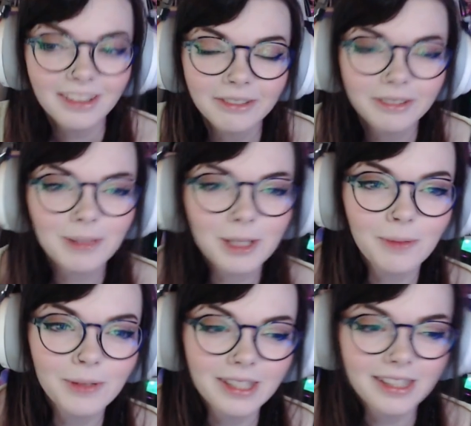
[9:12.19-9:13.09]
What am I
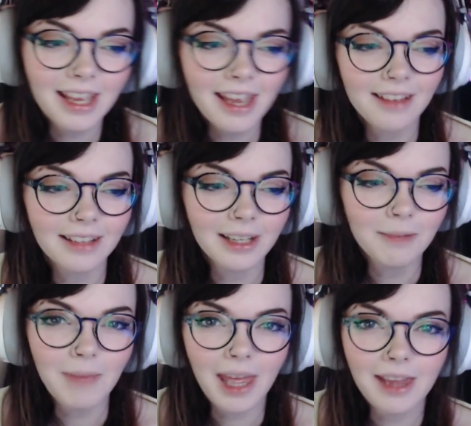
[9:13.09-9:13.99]
supposed to say? Like,
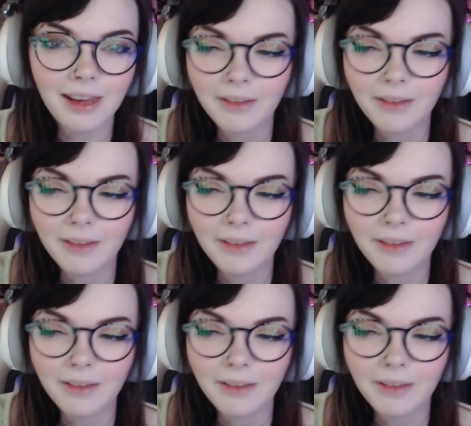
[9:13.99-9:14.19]
may